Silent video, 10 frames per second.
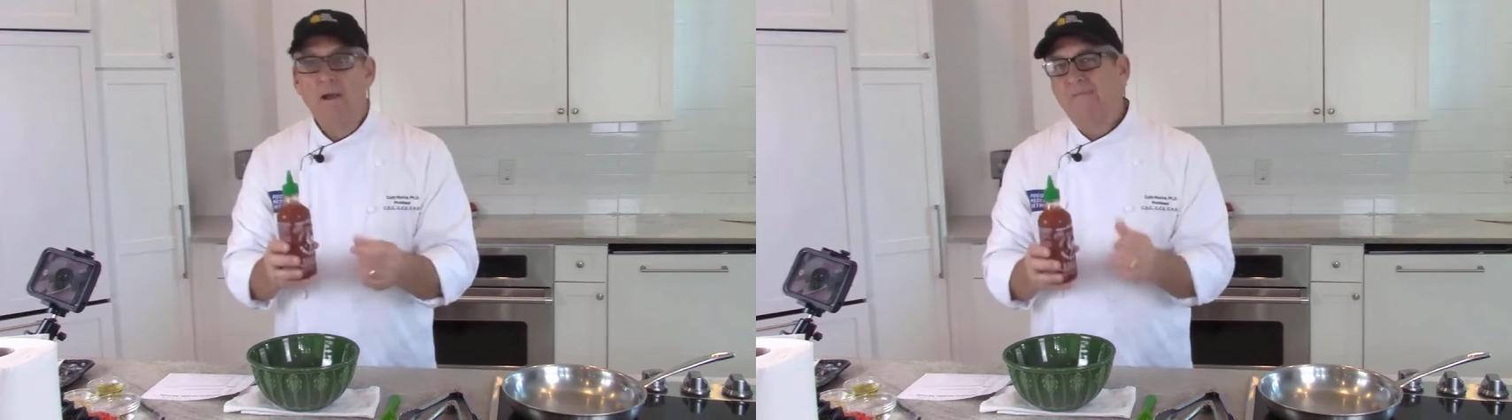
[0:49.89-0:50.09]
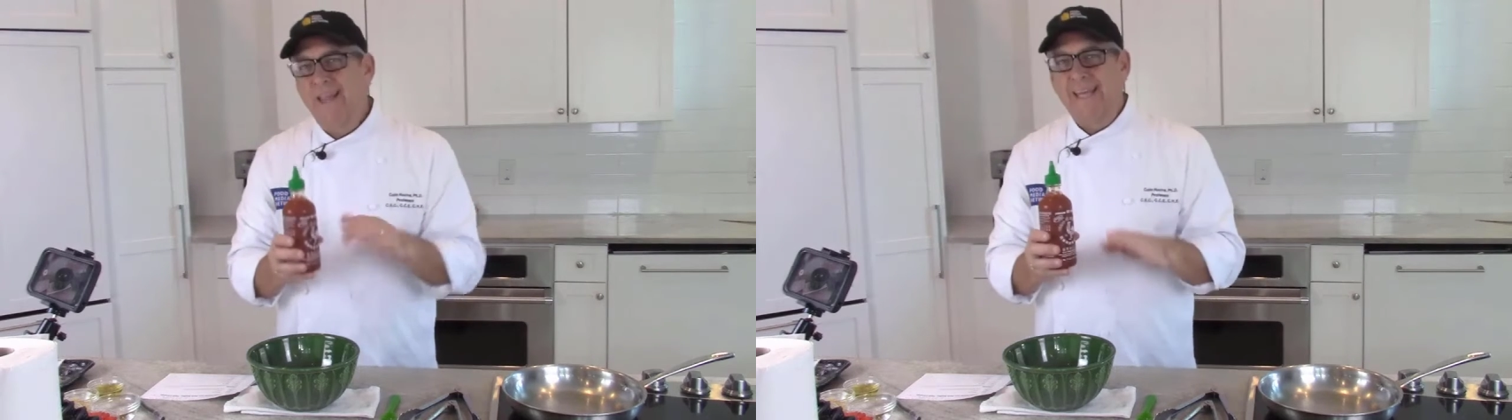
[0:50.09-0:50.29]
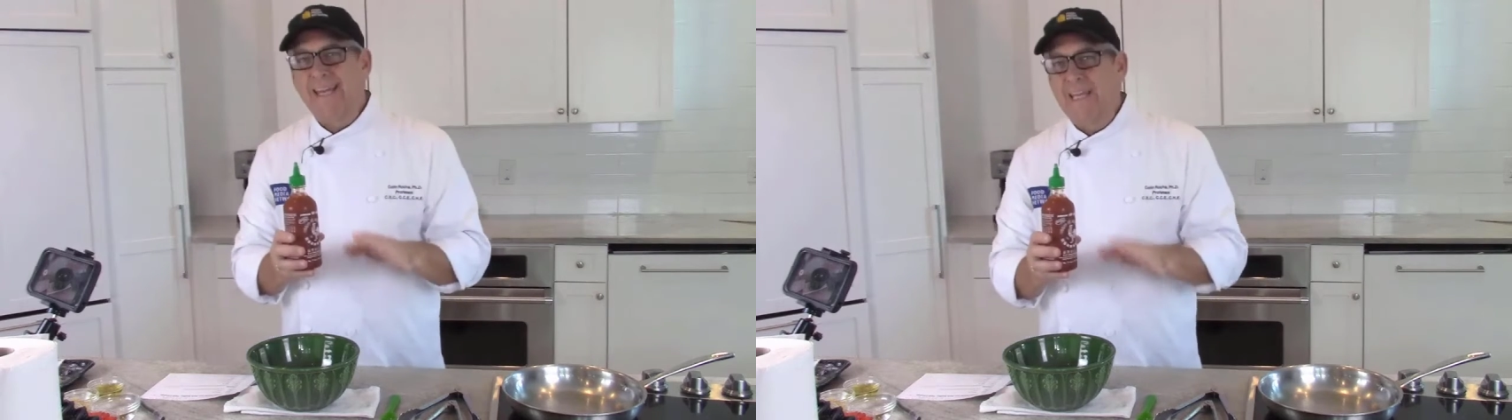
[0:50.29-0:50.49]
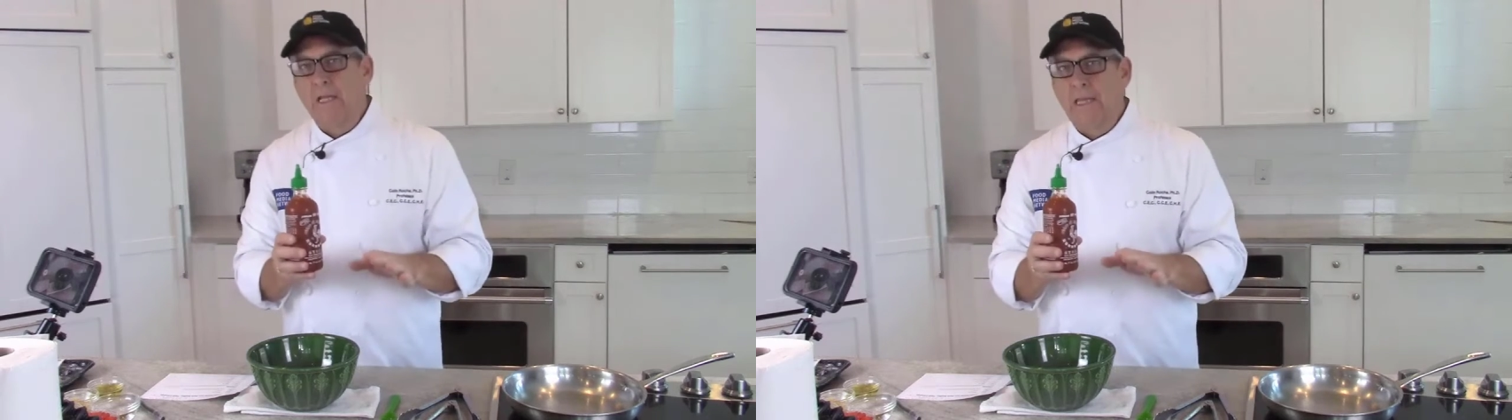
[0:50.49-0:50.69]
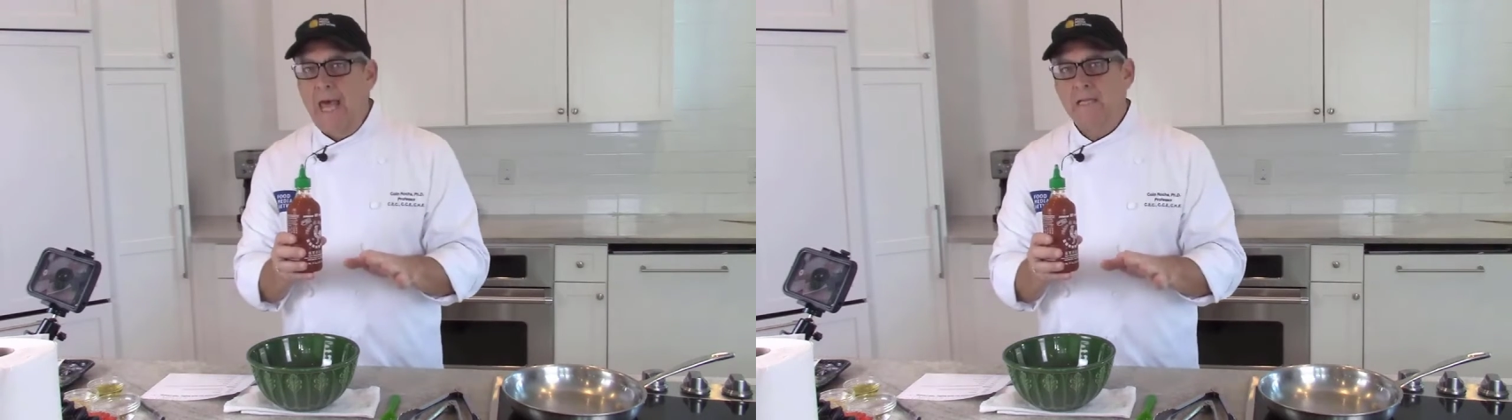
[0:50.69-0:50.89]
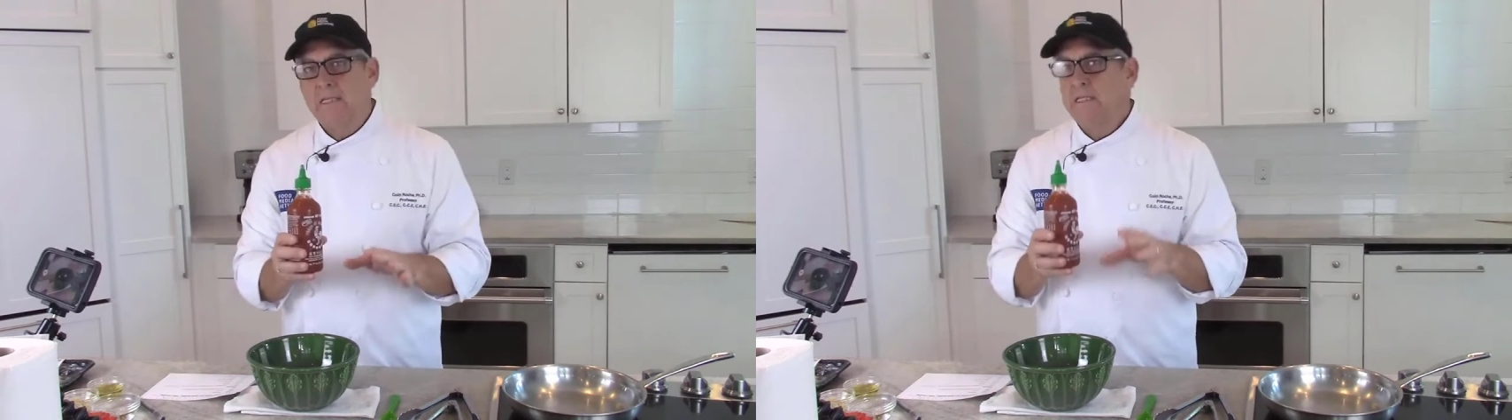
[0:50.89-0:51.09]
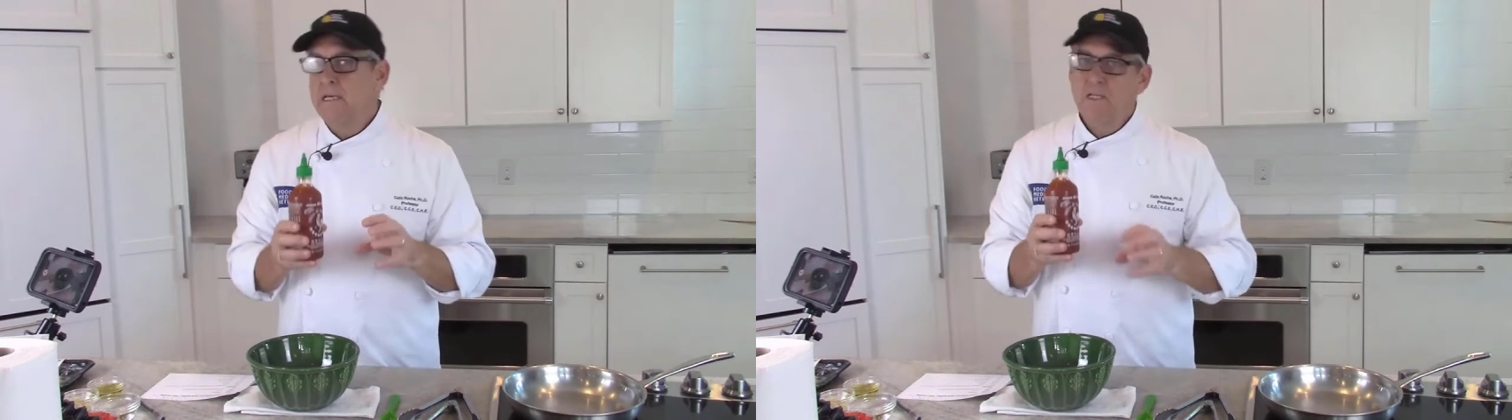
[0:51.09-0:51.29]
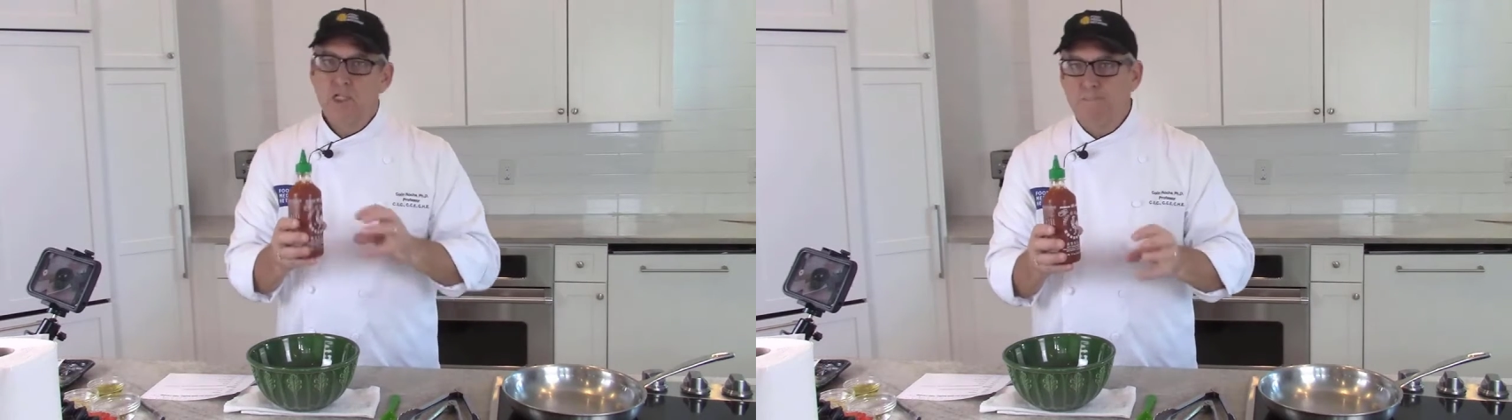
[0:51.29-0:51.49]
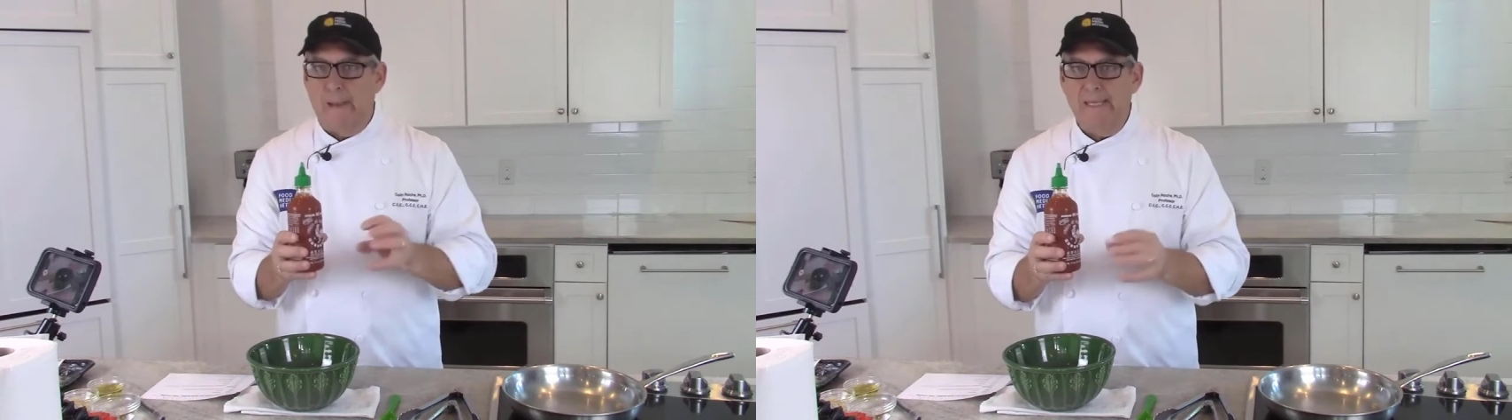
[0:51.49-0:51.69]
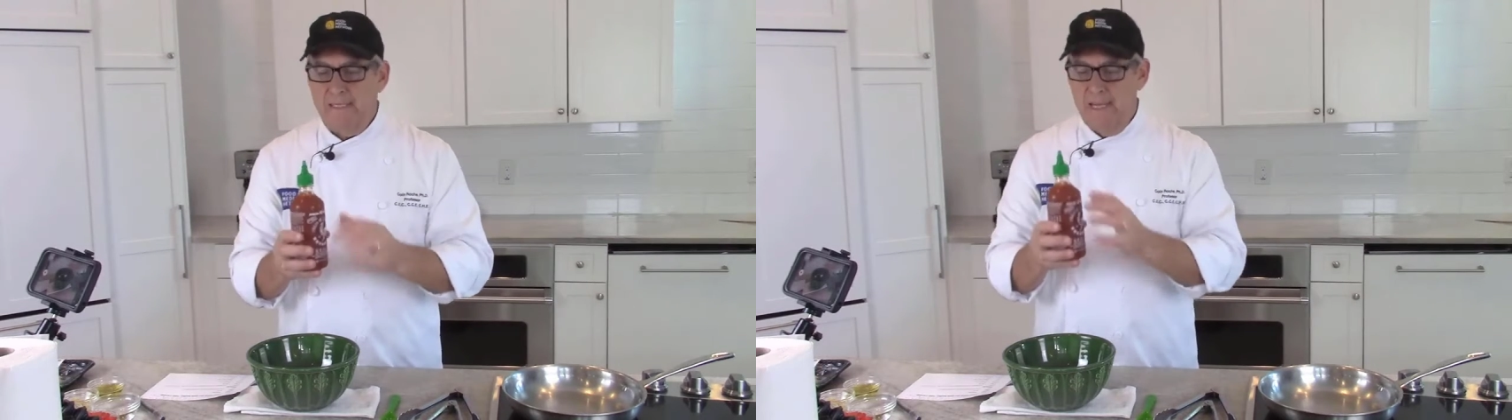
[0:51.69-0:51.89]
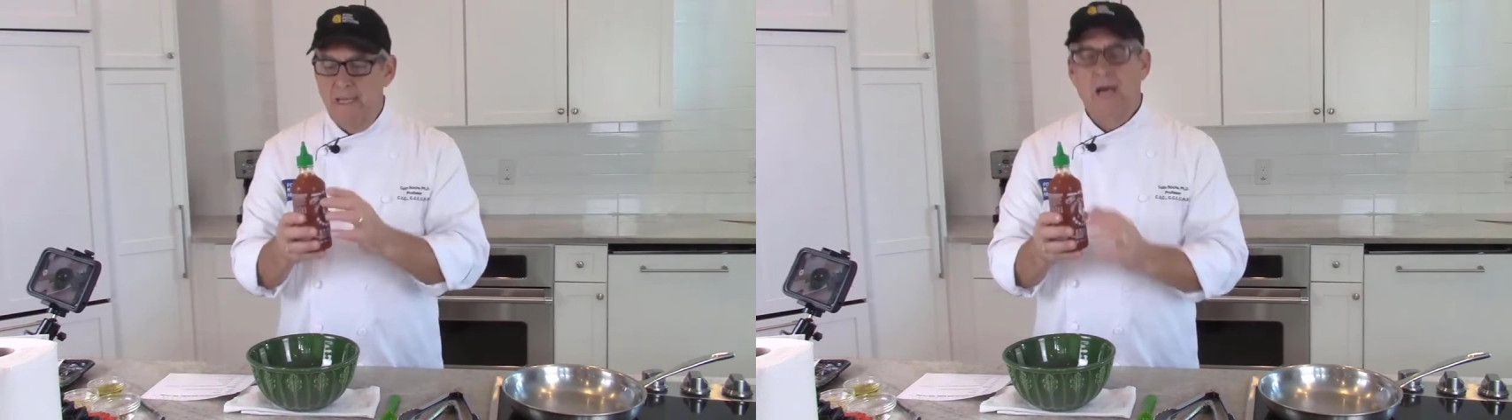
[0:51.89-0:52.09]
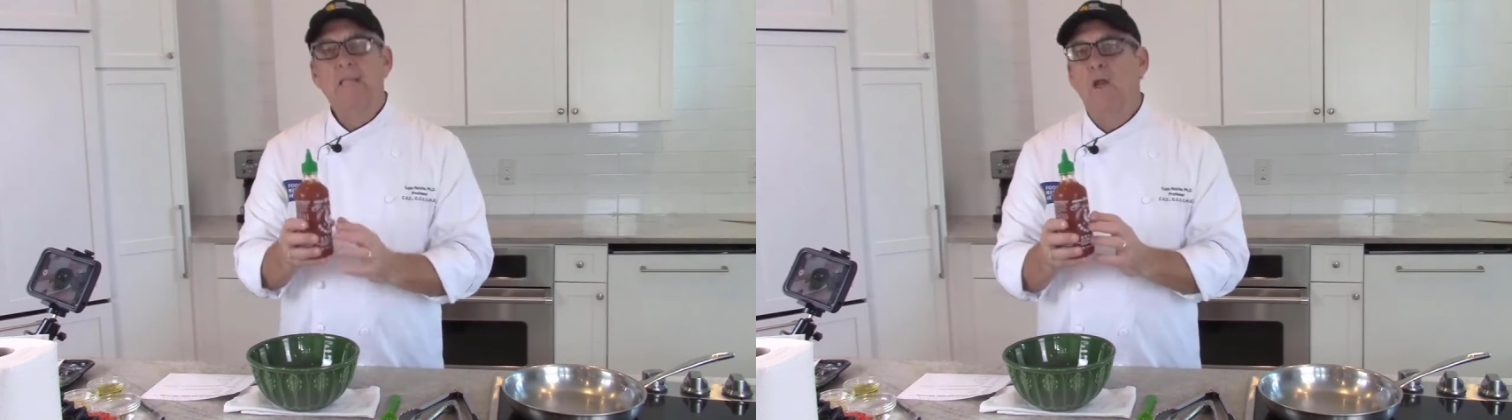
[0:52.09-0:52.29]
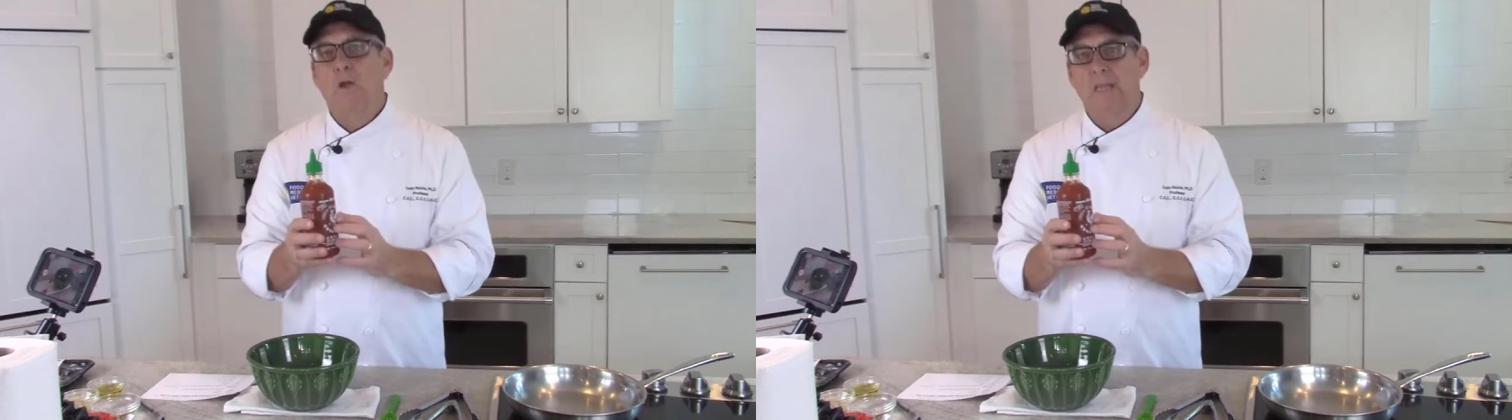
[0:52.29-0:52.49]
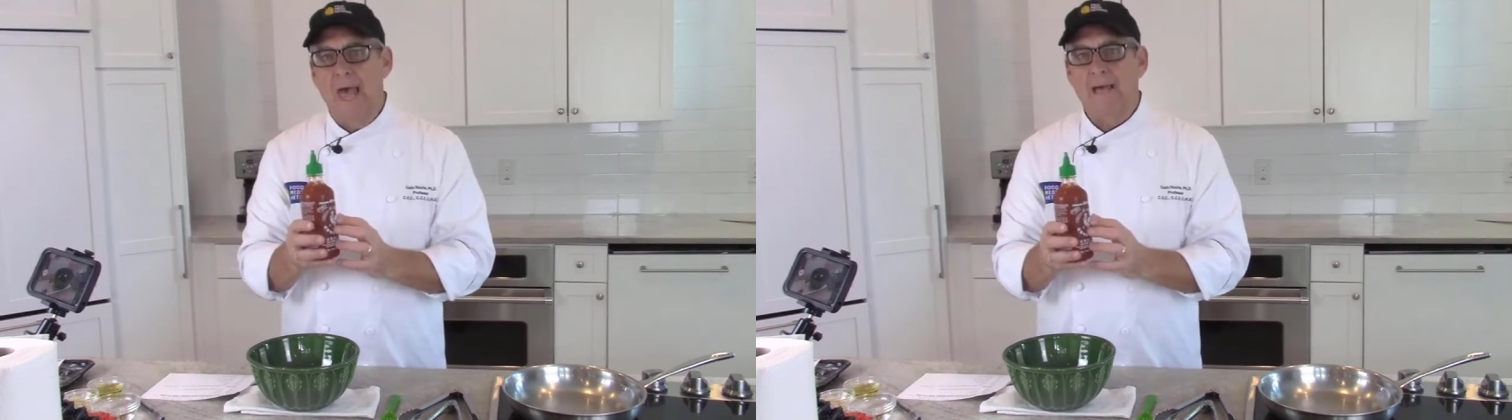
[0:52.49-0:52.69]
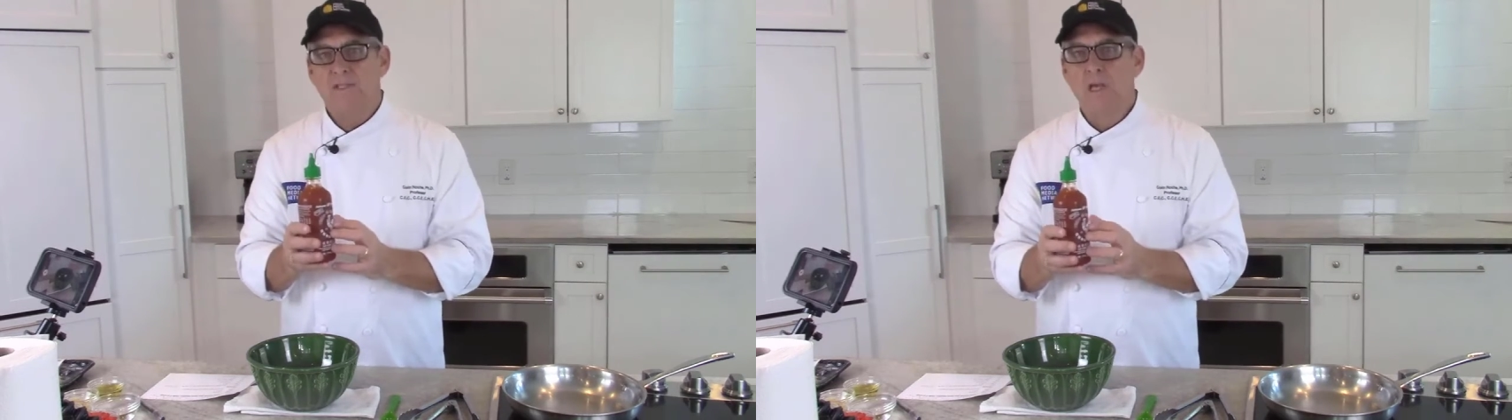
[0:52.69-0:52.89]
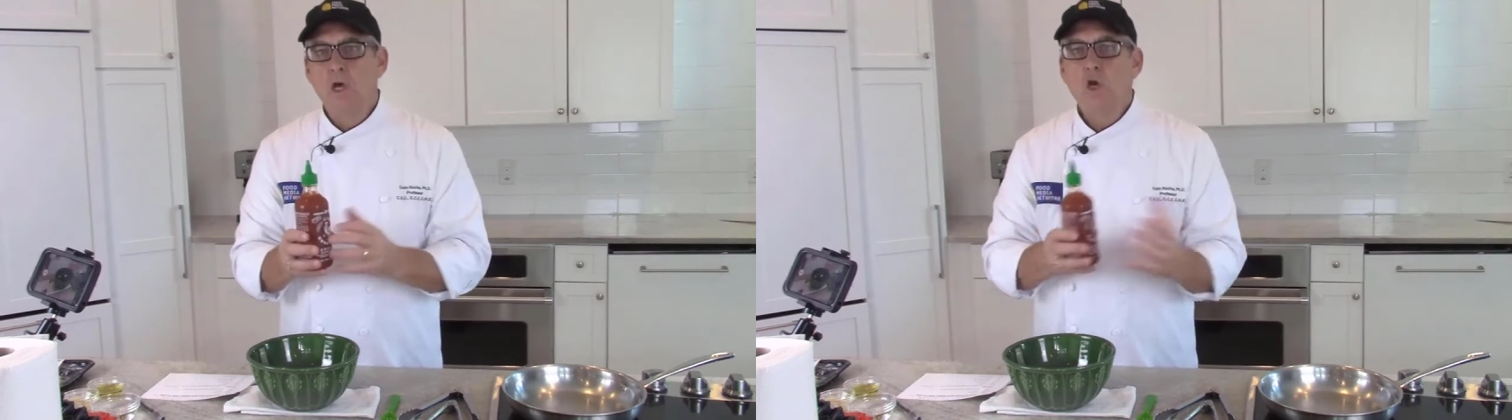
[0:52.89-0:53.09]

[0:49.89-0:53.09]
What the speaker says: If you like it a little less spicy, a little less.